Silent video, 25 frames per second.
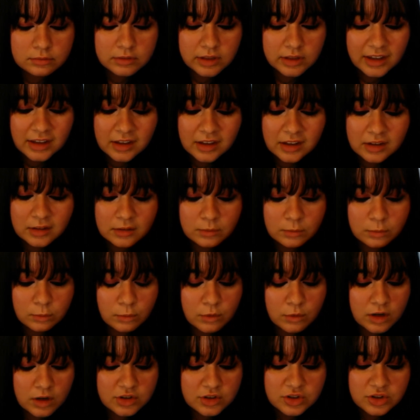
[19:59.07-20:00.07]
can
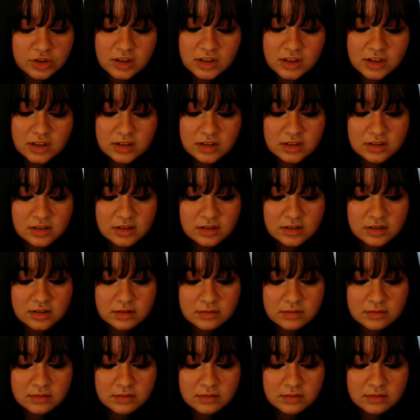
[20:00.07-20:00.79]
watch this.